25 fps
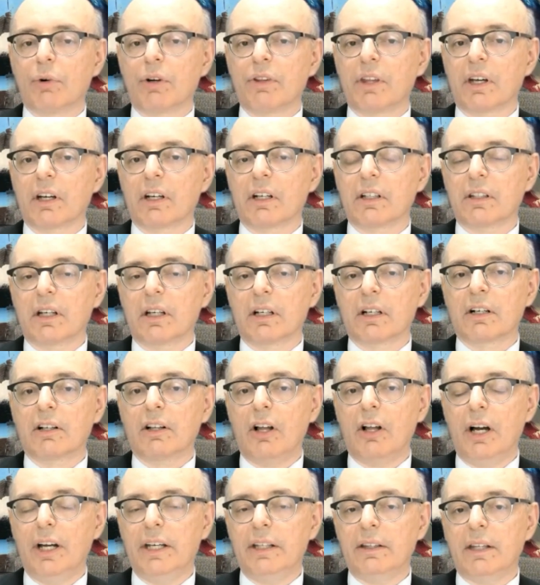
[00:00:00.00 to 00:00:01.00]
the
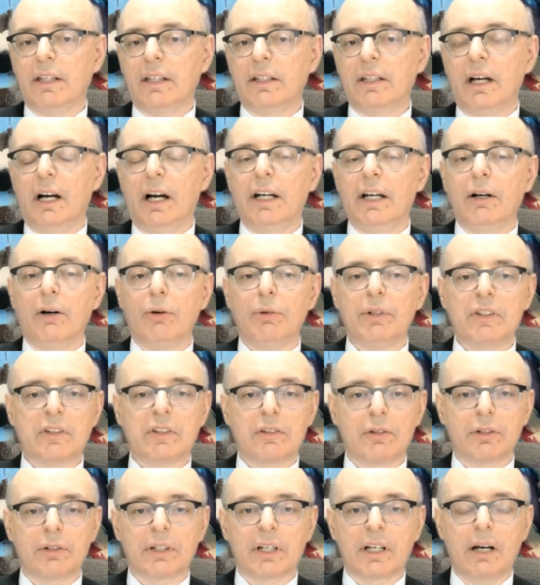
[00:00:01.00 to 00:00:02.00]
client, then I always
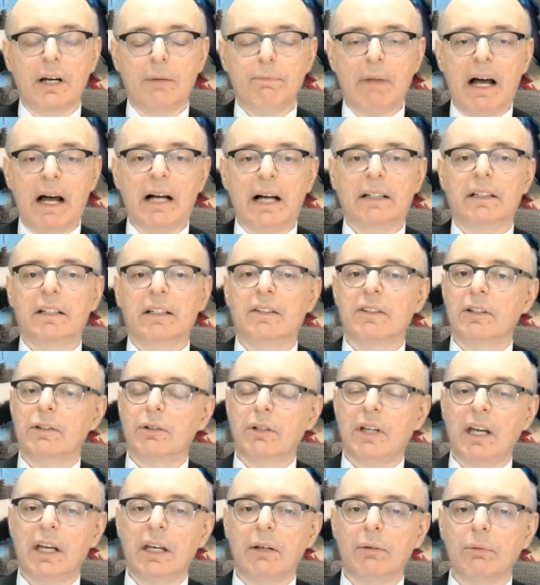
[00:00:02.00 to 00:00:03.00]
sort of come back and I say,
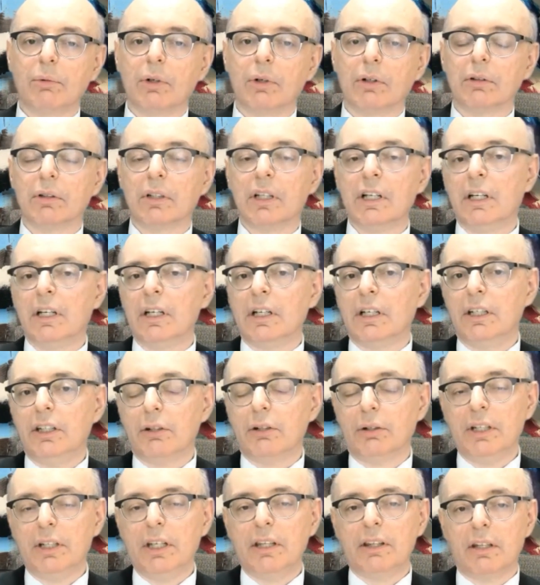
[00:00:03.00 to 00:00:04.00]
okay, well,
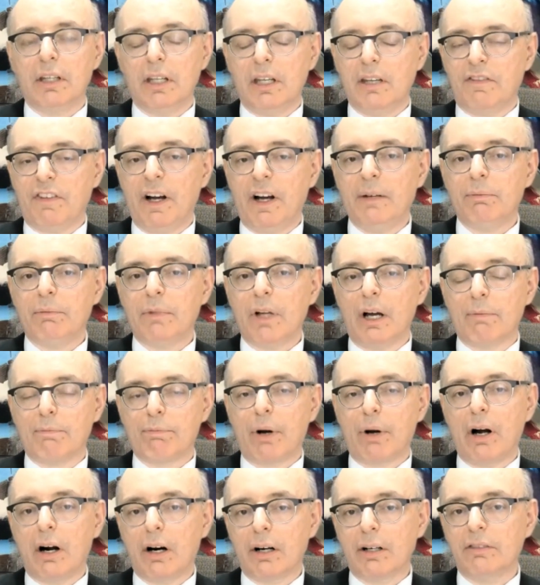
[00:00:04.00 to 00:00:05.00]
if I'm not
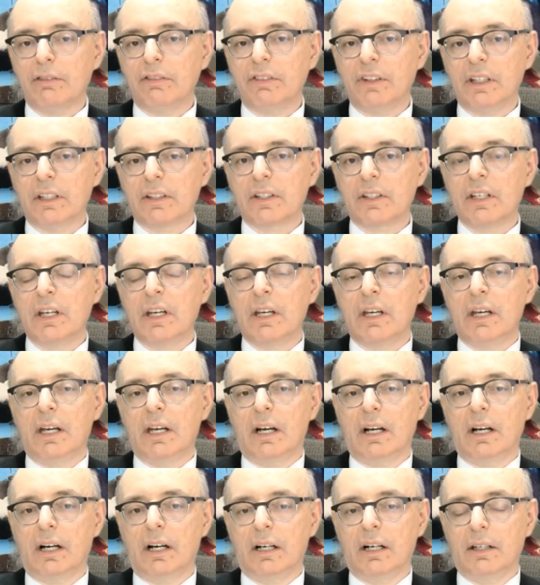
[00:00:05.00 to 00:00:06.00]
part of it,
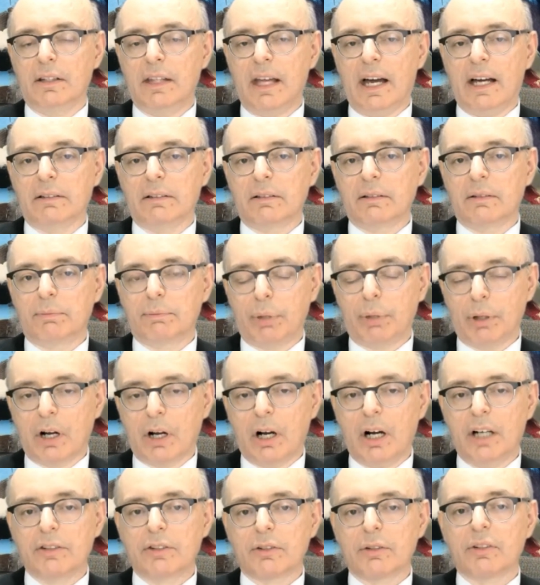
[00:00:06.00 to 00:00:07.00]
that
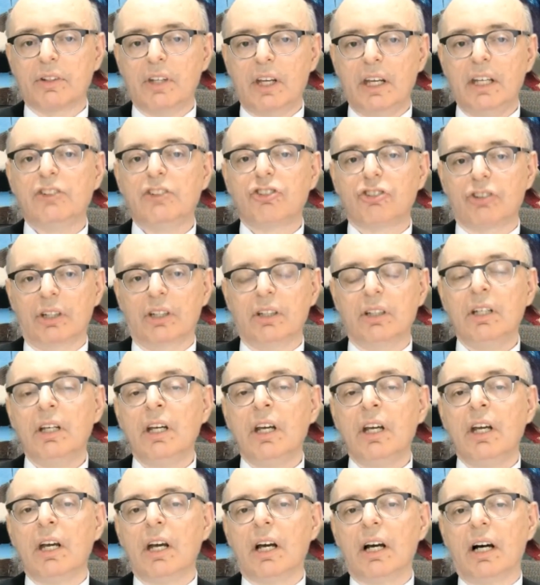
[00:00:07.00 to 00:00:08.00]
consultation,
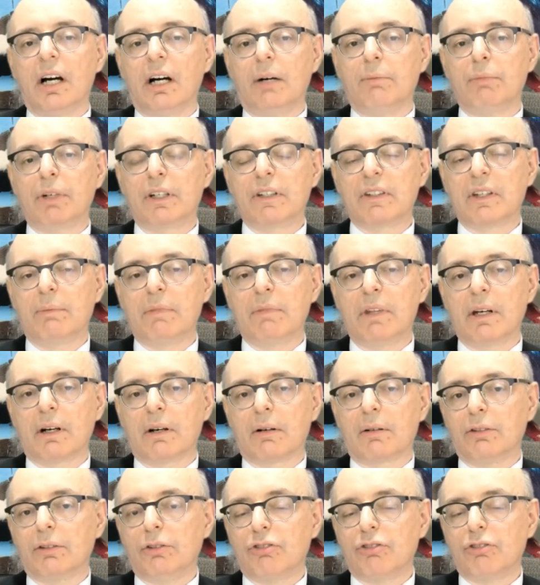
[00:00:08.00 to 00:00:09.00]
because I'm
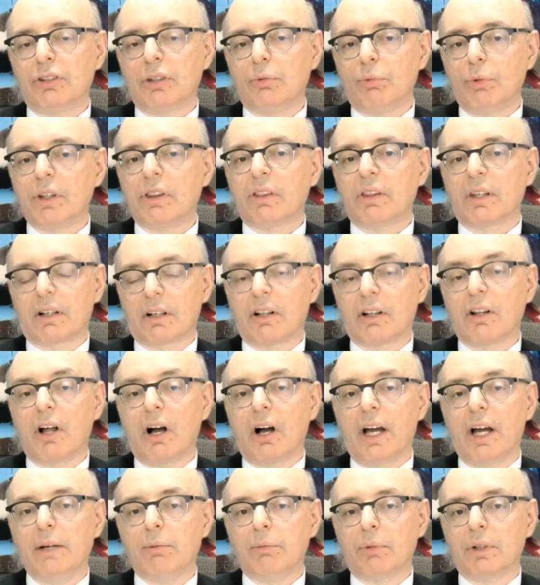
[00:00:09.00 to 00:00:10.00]
there usually with the
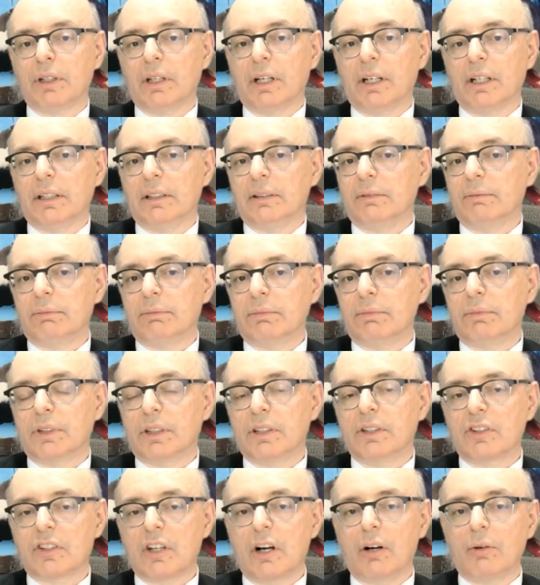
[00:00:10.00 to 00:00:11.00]
client when I
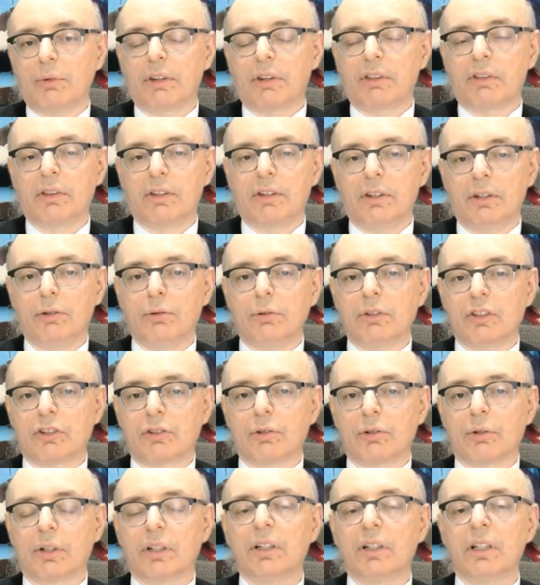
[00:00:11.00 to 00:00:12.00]
consult with you,
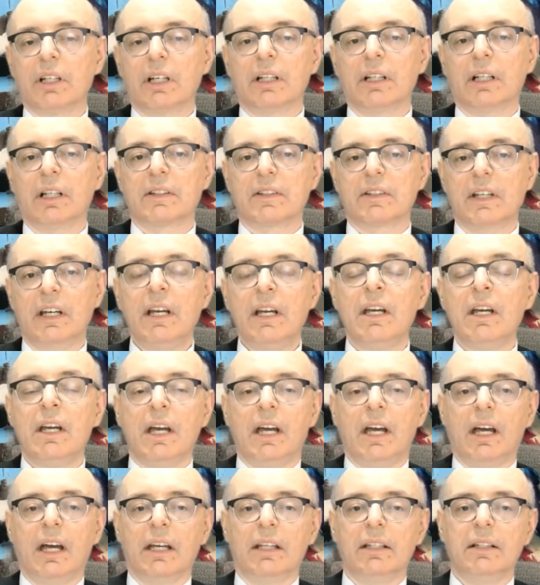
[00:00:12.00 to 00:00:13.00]
Stuart, let's say.
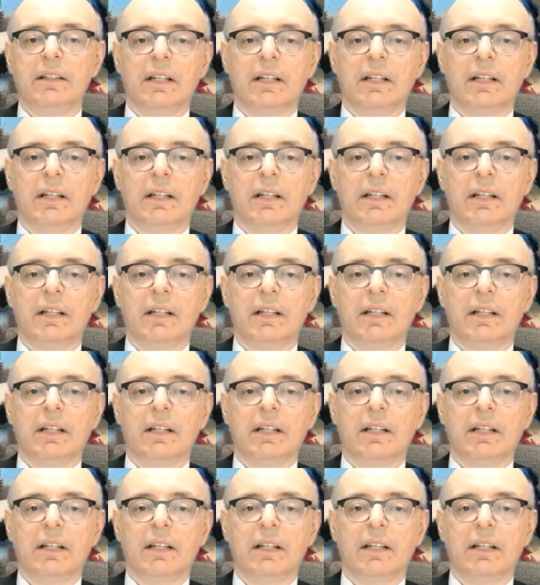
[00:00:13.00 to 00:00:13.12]
And